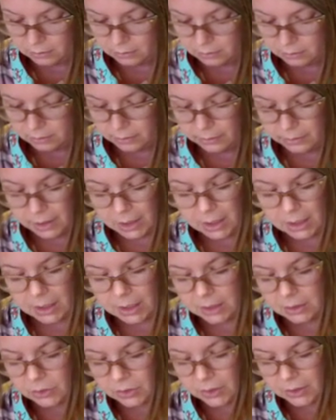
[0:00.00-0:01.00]
"Do you think
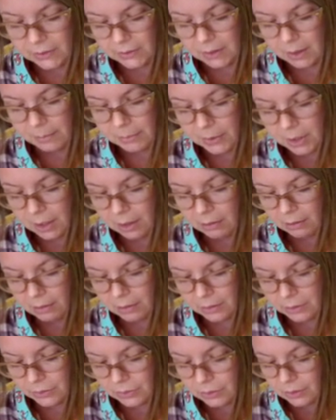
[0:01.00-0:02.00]
Kenji is up there
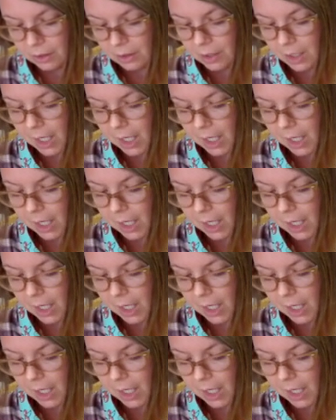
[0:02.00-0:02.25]
on a star